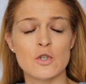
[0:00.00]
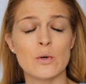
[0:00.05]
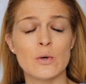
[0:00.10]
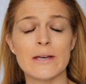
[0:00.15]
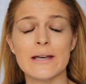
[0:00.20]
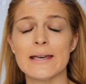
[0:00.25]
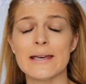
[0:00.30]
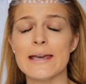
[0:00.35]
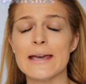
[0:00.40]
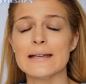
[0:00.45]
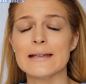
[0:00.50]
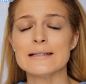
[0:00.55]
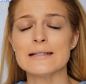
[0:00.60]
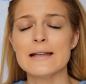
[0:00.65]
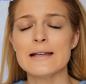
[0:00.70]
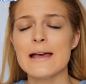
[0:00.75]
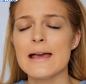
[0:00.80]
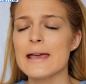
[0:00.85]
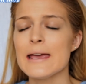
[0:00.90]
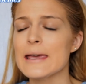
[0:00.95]
You can get
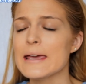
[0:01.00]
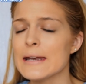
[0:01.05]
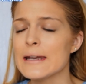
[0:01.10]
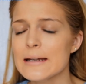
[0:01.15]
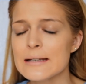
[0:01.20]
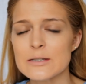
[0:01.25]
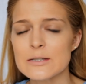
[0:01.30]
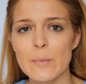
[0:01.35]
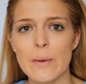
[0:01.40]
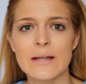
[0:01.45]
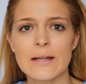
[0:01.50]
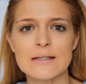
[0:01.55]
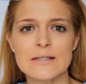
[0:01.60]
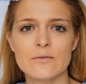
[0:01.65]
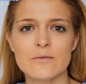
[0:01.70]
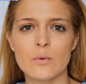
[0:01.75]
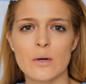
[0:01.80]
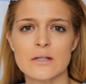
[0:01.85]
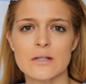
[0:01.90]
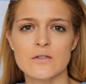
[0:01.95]

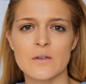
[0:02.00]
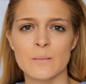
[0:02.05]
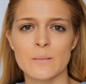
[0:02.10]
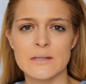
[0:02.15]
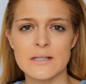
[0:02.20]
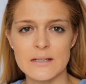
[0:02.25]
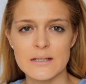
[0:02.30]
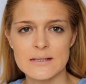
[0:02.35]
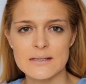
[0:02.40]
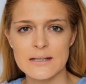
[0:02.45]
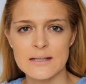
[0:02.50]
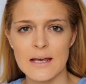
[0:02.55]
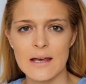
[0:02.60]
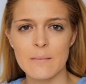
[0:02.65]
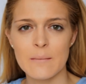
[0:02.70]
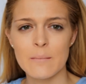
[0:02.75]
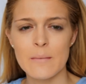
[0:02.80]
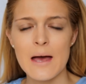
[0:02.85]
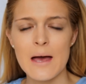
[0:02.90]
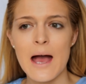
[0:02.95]
inexpensive ones from
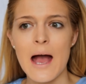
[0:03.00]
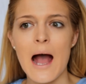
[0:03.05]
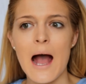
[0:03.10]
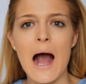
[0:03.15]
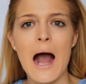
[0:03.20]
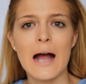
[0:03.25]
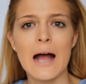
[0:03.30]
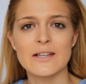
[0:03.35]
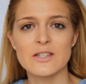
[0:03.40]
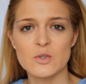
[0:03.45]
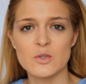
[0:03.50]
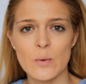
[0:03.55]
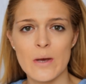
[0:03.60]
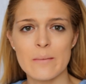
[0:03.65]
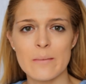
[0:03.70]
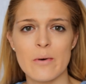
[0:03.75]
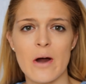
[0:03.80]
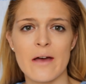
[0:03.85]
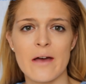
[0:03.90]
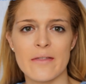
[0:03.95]
Dischem. I
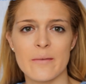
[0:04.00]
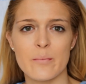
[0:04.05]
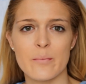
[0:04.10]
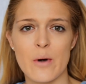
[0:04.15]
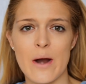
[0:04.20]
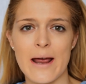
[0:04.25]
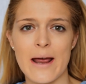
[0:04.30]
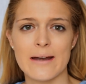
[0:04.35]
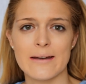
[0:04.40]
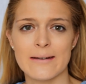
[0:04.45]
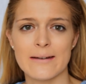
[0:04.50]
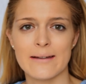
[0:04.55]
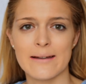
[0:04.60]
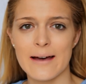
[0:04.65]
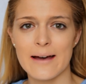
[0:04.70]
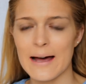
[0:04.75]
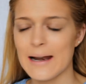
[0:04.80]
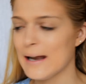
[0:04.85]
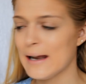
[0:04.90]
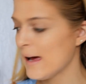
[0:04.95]
swear by the brand
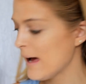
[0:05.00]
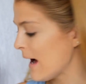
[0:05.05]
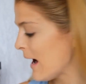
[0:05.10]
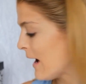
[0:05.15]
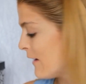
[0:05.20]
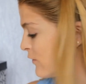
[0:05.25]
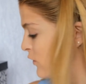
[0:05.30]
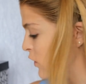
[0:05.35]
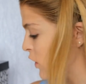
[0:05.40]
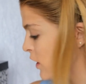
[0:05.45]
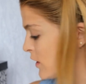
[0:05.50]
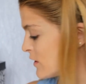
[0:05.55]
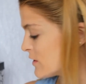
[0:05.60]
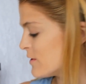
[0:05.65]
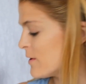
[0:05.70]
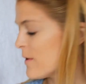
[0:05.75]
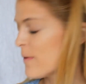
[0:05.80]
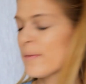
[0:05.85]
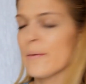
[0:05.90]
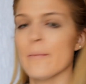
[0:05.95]
Color. I've got
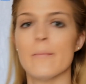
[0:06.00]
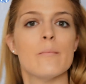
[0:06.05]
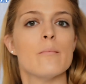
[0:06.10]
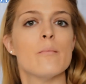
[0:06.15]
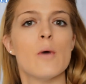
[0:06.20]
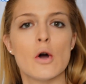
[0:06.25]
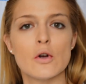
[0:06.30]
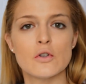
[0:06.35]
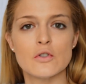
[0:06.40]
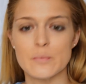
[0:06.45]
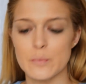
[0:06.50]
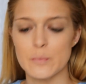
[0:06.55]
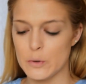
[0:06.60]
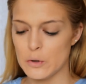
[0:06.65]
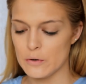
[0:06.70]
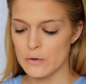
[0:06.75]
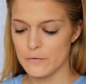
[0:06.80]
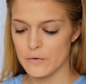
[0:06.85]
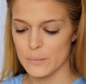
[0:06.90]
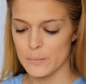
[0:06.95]
the most
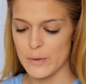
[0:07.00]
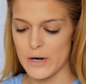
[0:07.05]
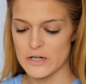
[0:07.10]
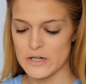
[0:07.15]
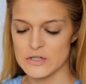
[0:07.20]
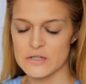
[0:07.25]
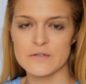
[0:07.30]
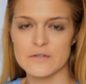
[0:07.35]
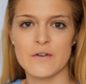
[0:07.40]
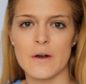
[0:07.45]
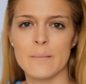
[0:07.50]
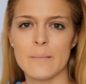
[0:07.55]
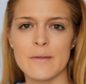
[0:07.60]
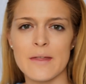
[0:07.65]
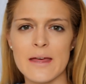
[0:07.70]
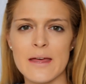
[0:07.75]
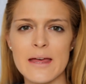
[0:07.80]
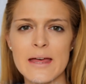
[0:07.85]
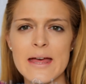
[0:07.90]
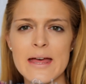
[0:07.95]
beautiful brushes from
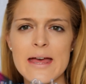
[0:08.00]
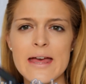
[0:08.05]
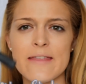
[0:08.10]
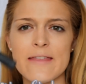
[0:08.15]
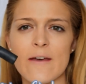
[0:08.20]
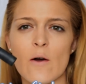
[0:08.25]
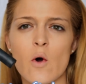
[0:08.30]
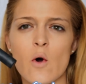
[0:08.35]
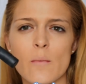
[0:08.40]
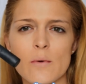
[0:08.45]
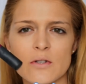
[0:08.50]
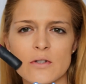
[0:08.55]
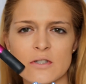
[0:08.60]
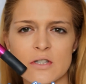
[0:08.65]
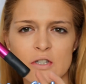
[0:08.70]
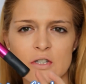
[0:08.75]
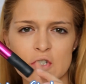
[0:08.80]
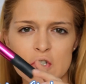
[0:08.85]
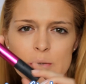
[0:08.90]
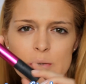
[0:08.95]
there. They're
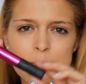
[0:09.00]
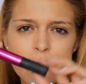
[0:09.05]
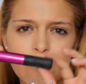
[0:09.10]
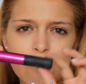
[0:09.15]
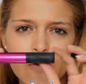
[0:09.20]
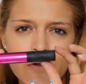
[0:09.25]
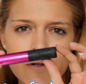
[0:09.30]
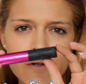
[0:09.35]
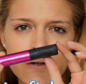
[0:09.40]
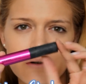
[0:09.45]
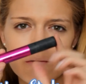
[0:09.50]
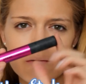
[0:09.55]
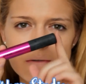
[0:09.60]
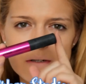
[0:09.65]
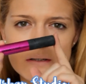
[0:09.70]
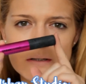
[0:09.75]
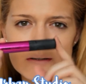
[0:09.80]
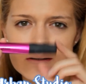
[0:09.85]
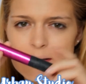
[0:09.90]
almost a dupe for the Real